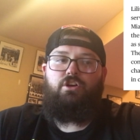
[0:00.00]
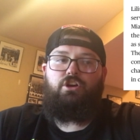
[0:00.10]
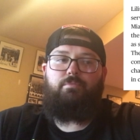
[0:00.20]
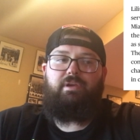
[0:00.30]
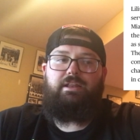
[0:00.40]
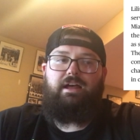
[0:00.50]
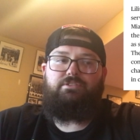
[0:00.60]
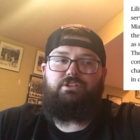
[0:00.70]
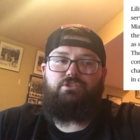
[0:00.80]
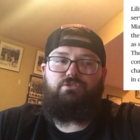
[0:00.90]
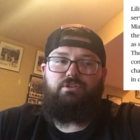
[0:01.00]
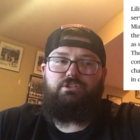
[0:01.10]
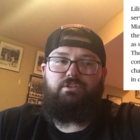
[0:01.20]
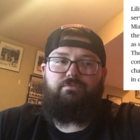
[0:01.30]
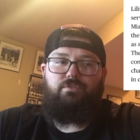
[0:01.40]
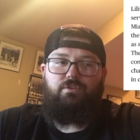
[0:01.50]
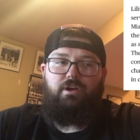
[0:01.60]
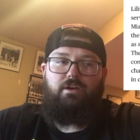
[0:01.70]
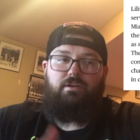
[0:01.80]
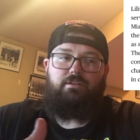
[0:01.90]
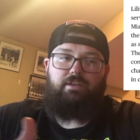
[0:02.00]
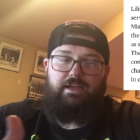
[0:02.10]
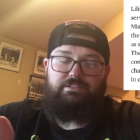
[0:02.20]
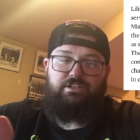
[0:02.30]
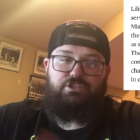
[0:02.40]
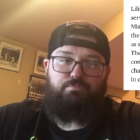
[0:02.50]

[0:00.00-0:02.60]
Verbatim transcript: could be announced as soon as this